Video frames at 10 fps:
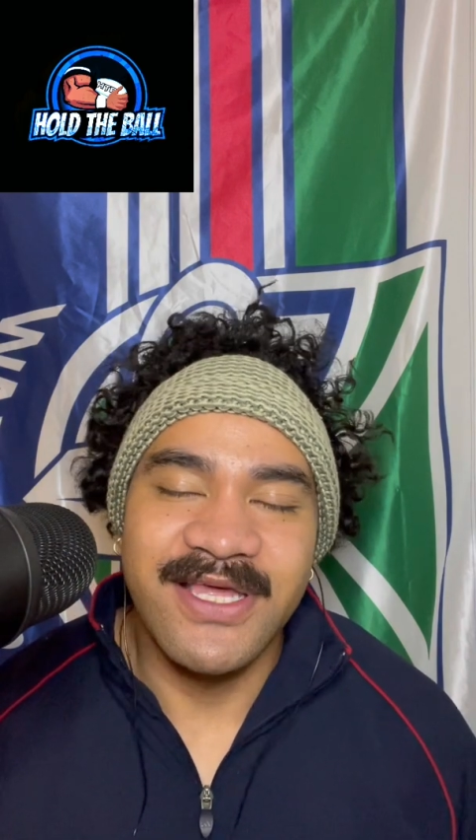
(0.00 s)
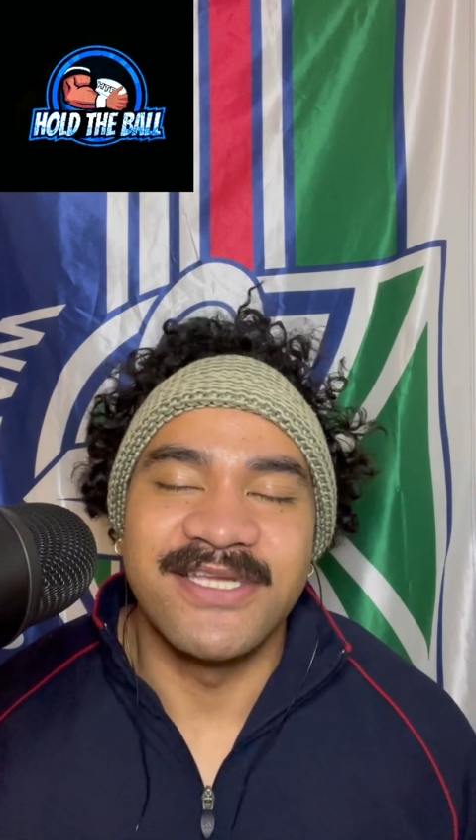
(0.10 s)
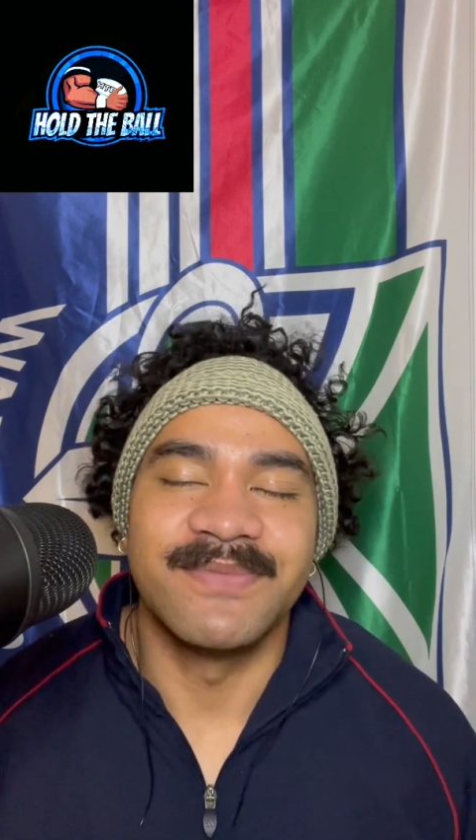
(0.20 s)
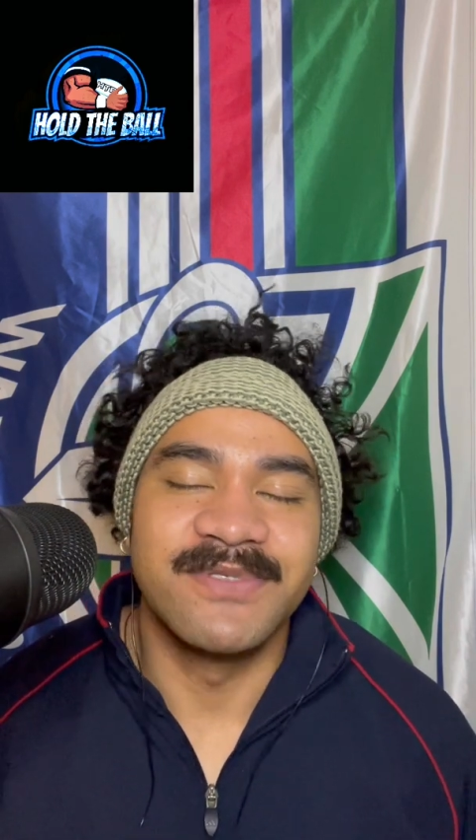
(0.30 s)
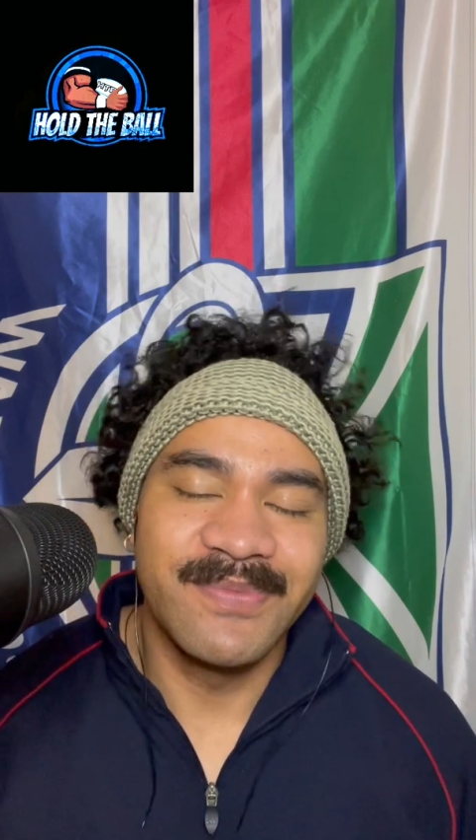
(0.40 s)

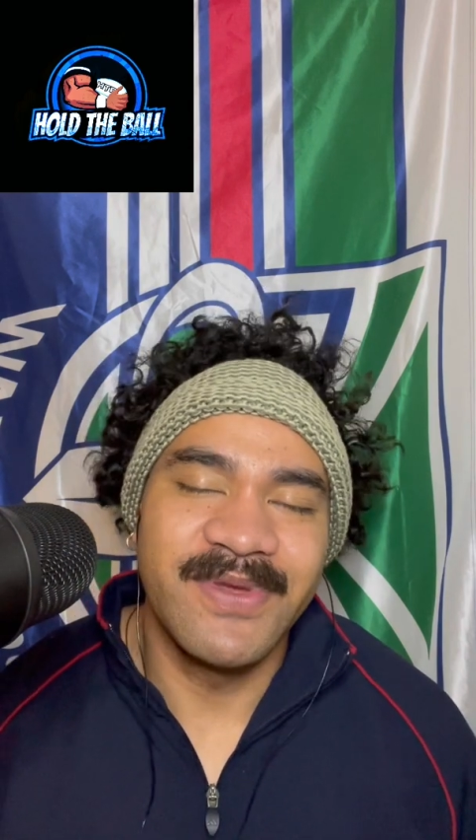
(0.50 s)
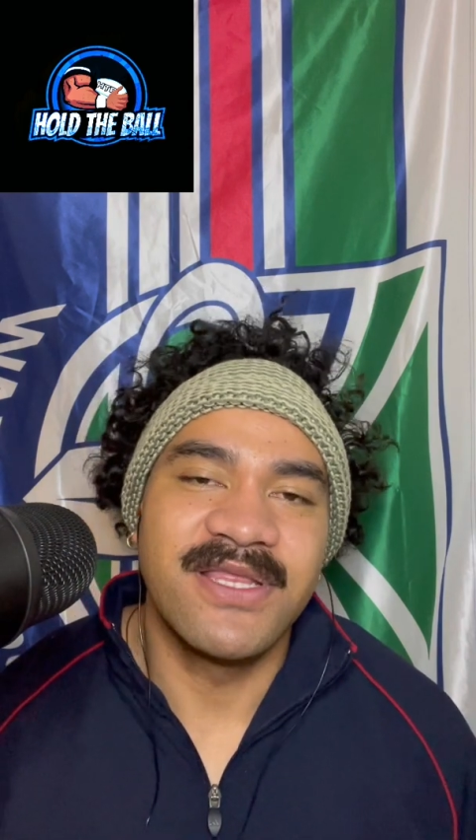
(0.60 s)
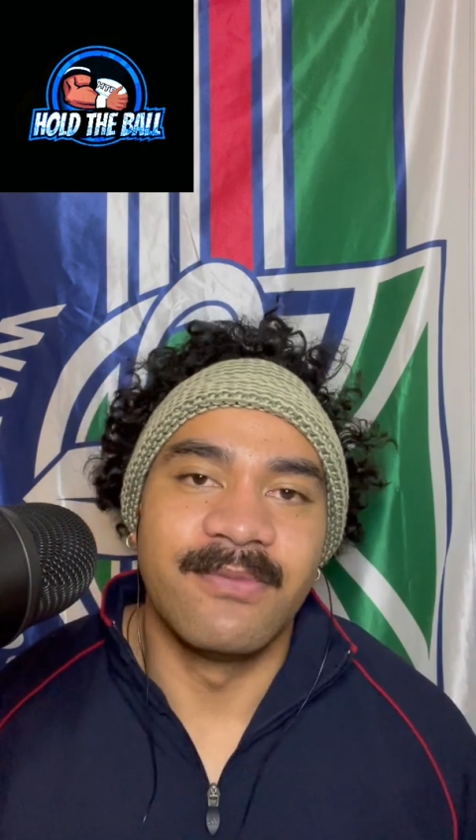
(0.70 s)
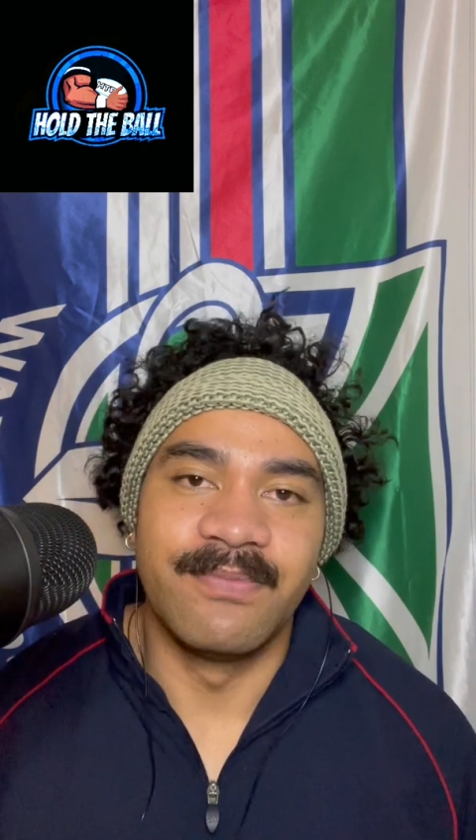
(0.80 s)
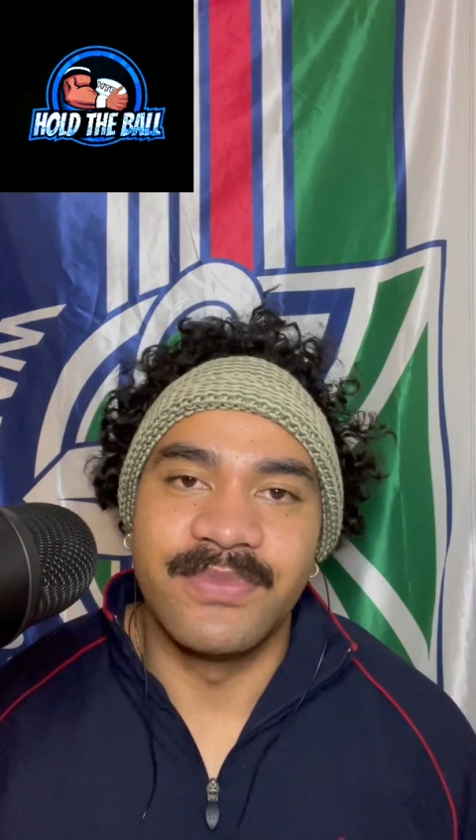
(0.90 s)

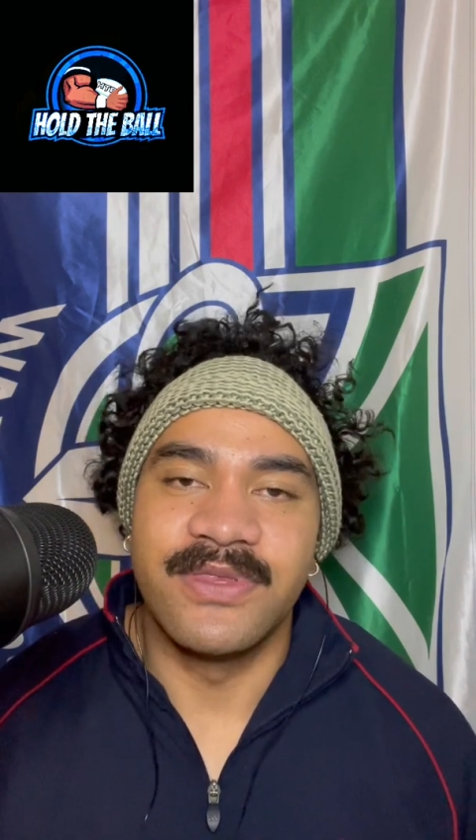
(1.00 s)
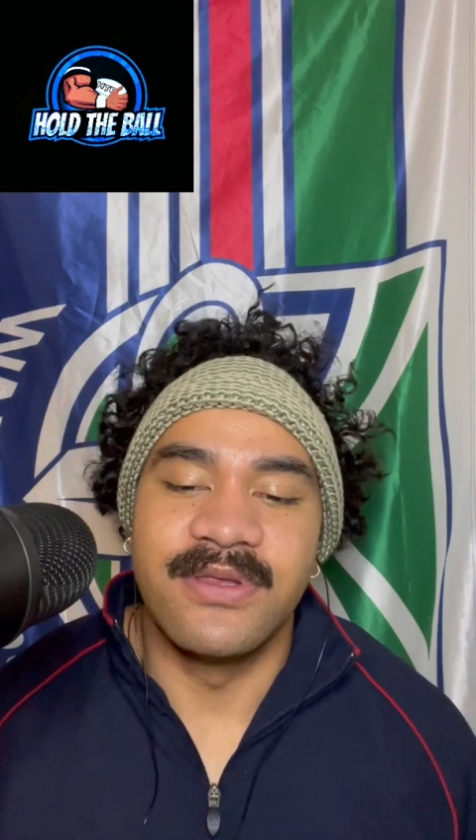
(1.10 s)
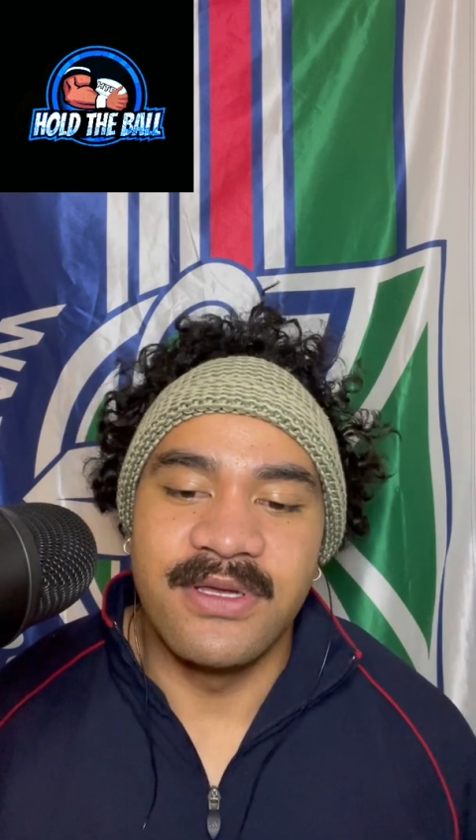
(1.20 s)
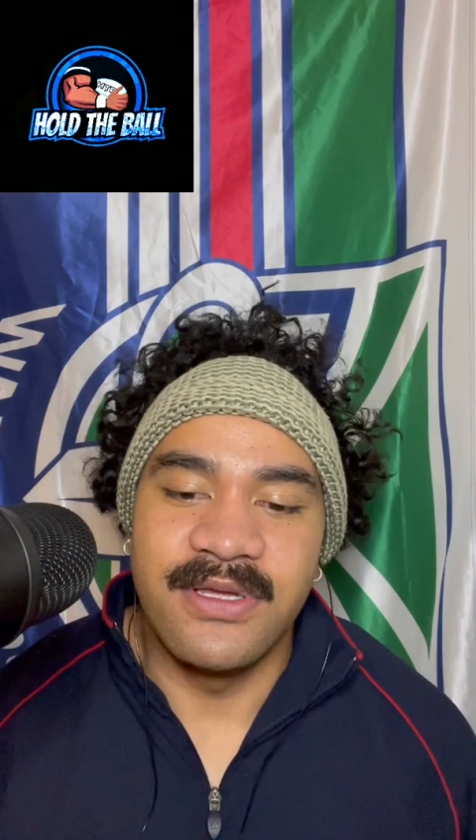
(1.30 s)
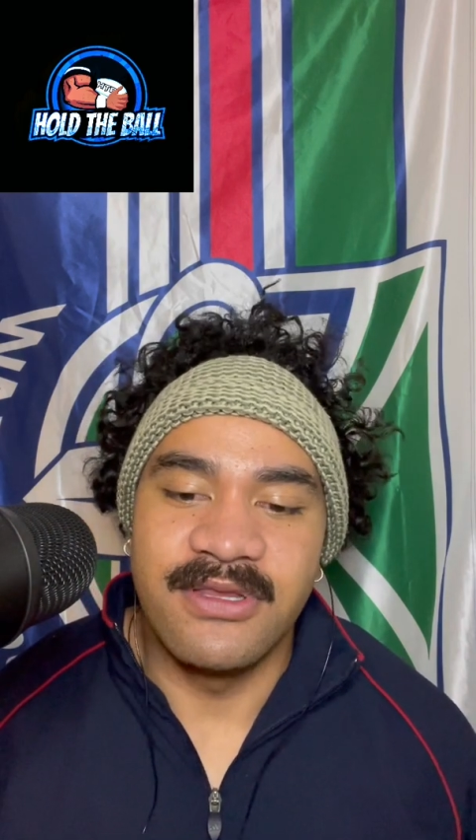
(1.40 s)

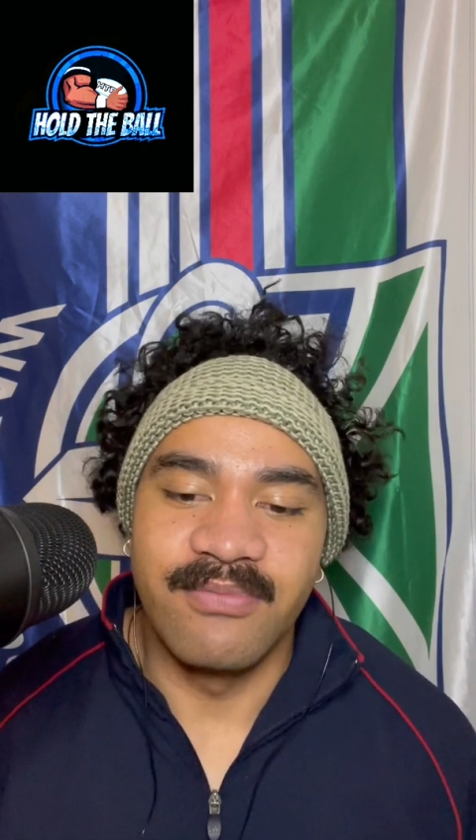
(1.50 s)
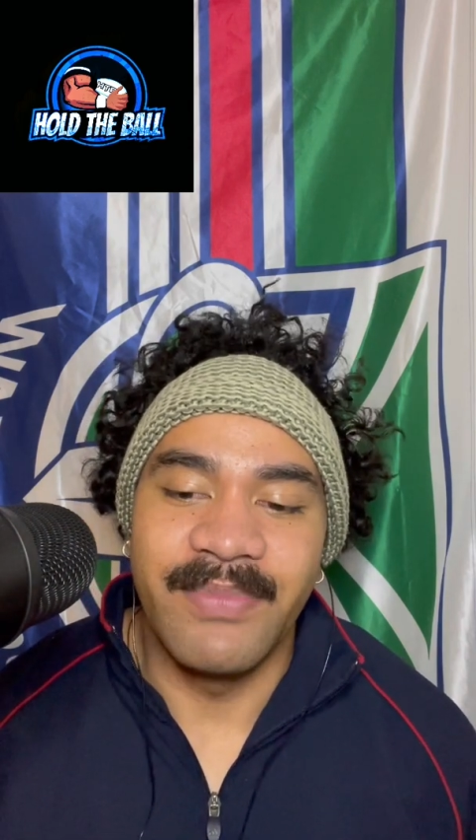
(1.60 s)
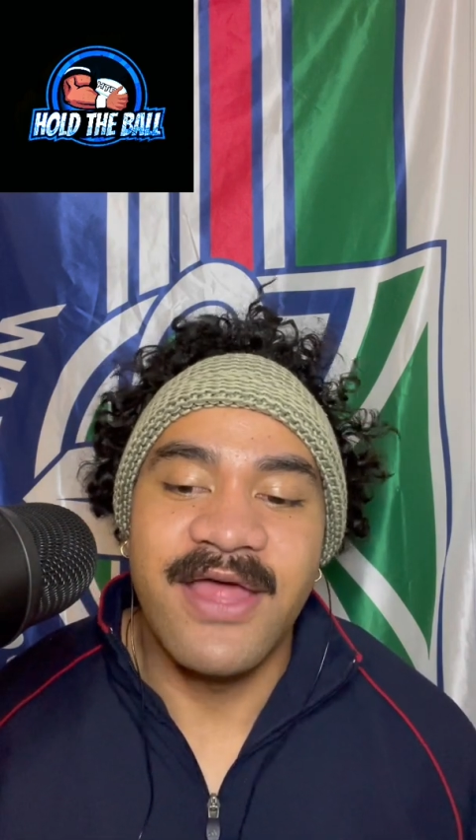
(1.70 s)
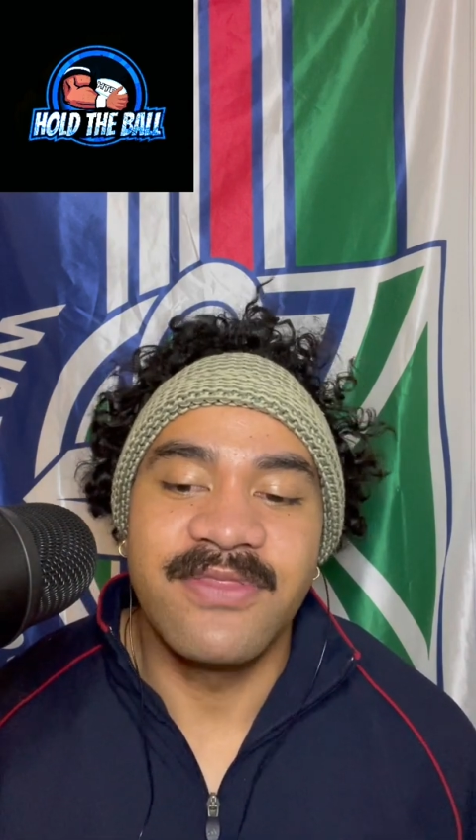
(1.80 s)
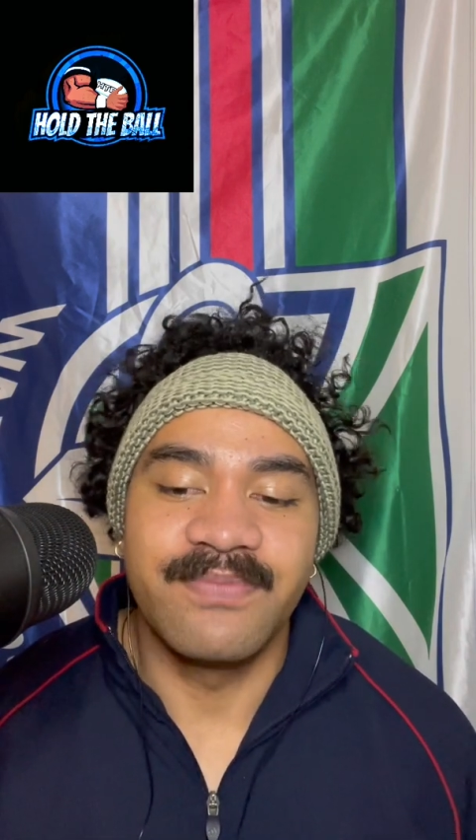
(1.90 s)

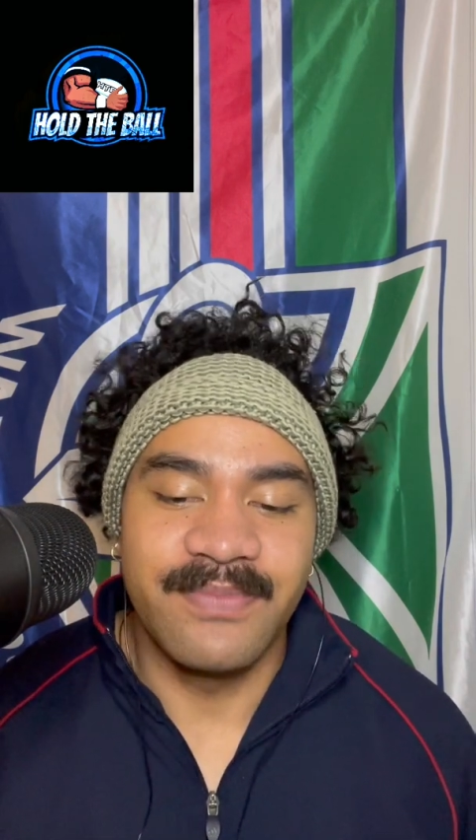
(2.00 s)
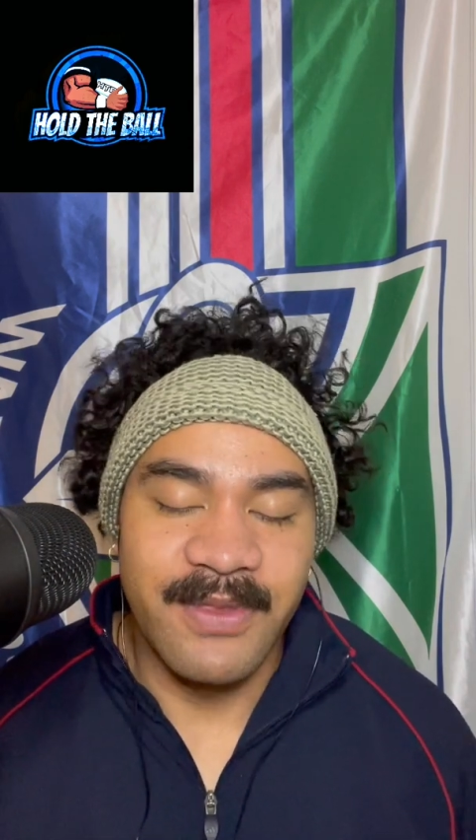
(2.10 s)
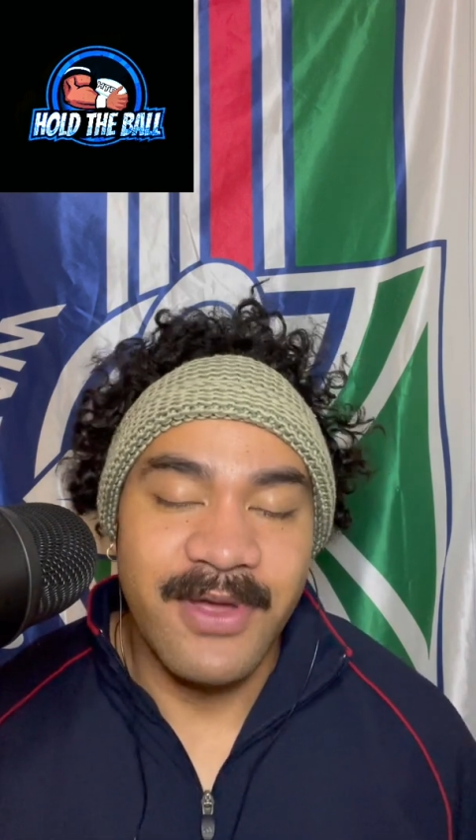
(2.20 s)
the